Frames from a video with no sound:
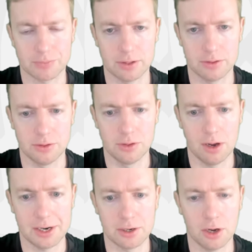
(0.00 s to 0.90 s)

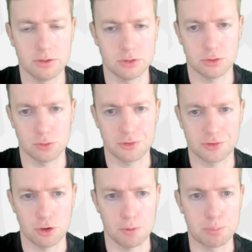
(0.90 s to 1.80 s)
900 or
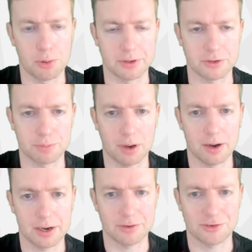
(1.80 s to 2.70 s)
so points
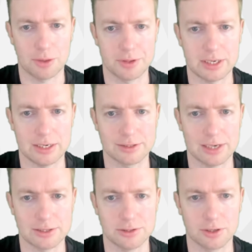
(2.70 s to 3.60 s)
behind some of these.
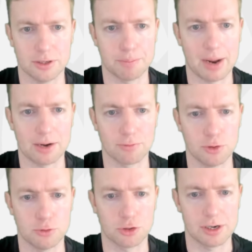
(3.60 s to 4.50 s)
Let's look at Back
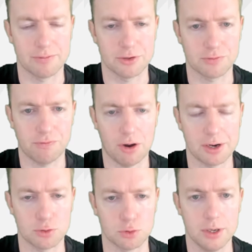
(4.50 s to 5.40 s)
Row Driver's
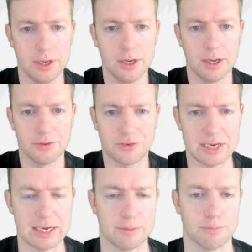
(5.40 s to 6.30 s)
final
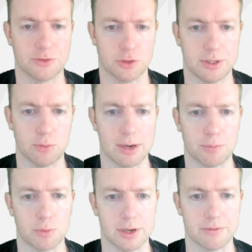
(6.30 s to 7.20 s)
team. So we
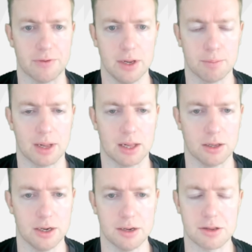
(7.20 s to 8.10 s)
went with Mal
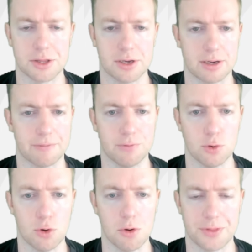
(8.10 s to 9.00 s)
Hearn,
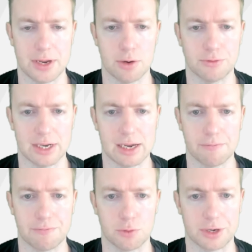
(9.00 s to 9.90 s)
34, Theo
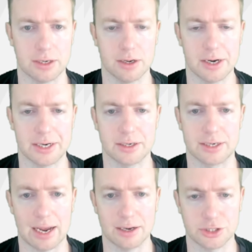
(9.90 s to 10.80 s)
Dan, 49,
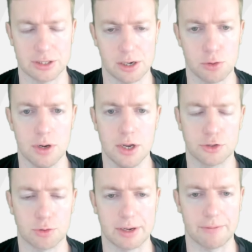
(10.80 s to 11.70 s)
Gaggio,
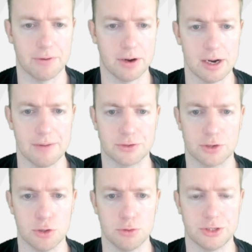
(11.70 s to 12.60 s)
25,
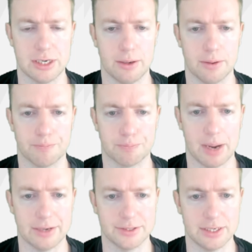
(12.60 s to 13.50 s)
Atoji,
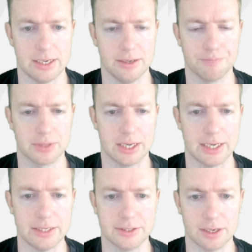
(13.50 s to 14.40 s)
Petty,
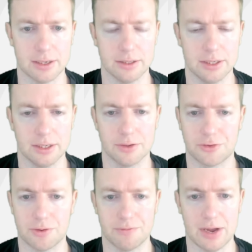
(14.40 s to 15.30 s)
Issa,
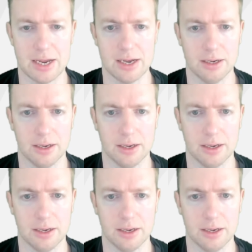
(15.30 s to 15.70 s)
Surveyor,